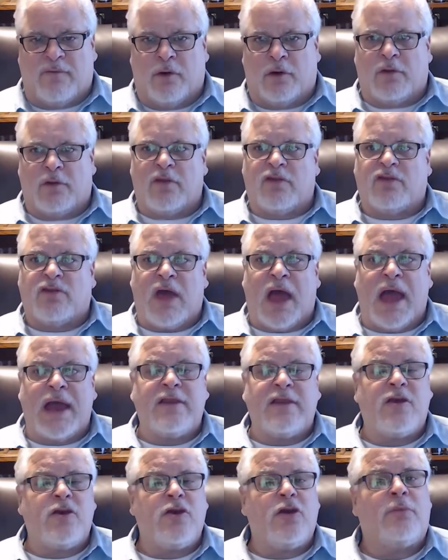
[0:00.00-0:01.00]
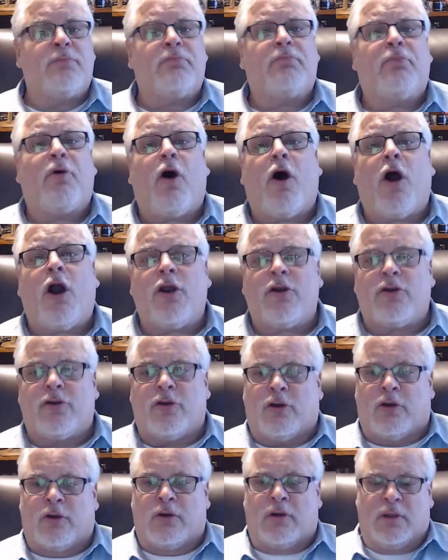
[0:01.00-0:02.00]
What are the signs that your
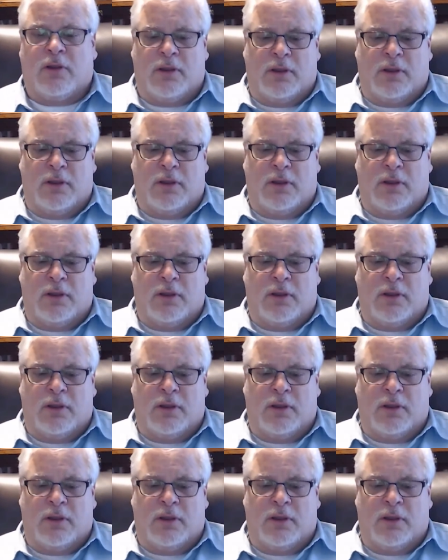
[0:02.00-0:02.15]
partner